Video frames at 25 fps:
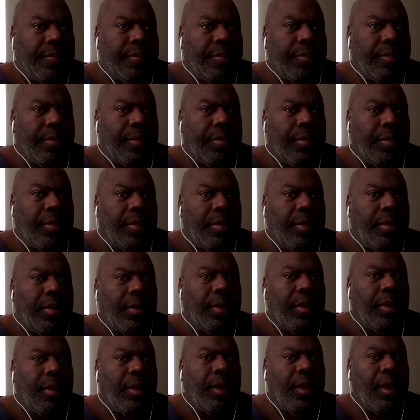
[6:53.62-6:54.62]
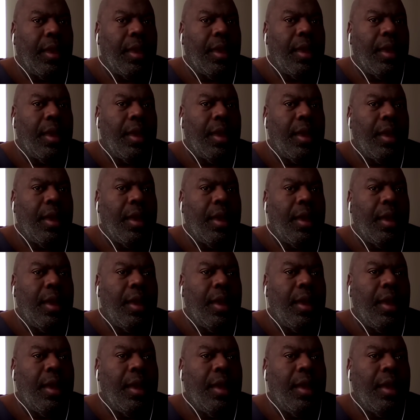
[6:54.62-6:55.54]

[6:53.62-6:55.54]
[no speech]